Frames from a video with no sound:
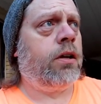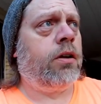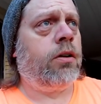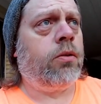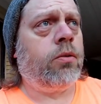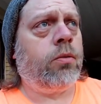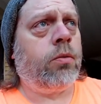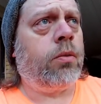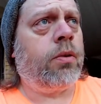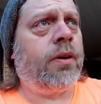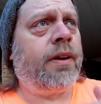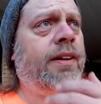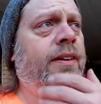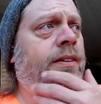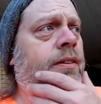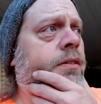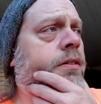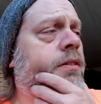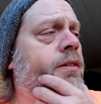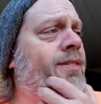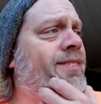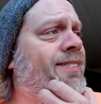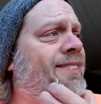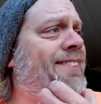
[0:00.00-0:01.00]
Well,
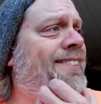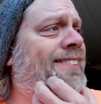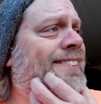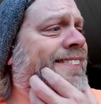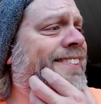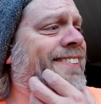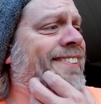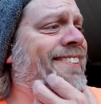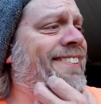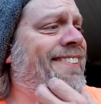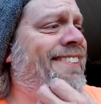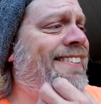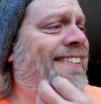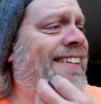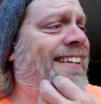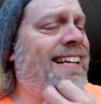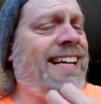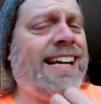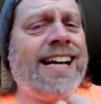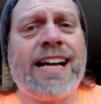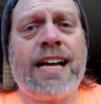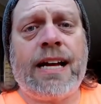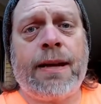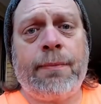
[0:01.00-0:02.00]

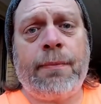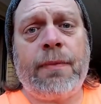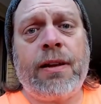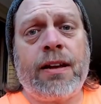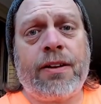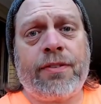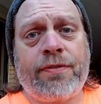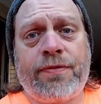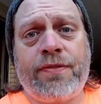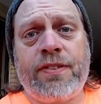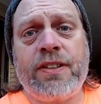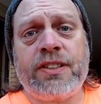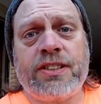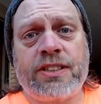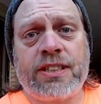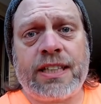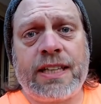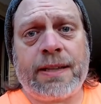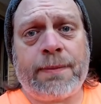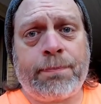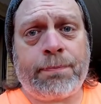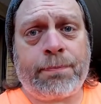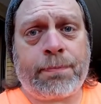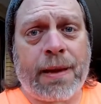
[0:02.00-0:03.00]
I'm not officially
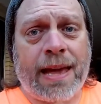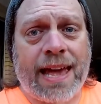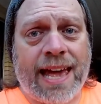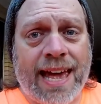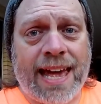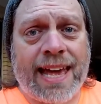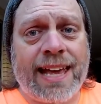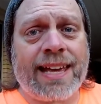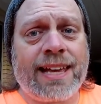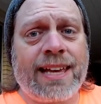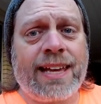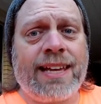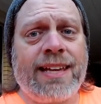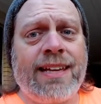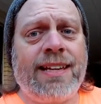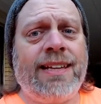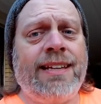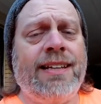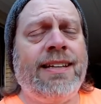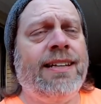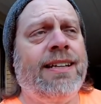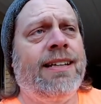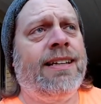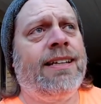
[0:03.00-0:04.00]
back.
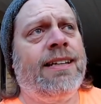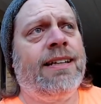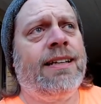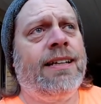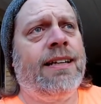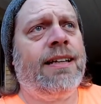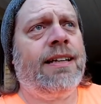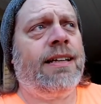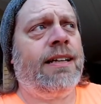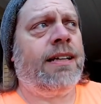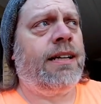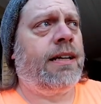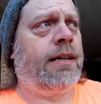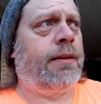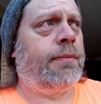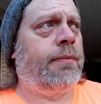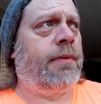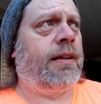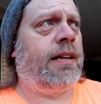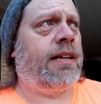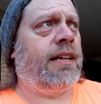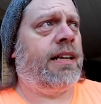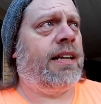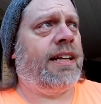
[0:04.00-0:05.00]
I'm
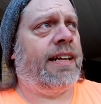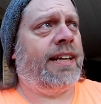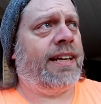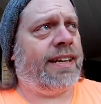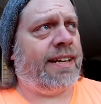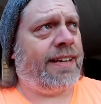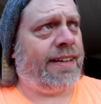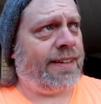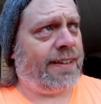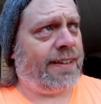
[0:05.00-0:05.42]
not like,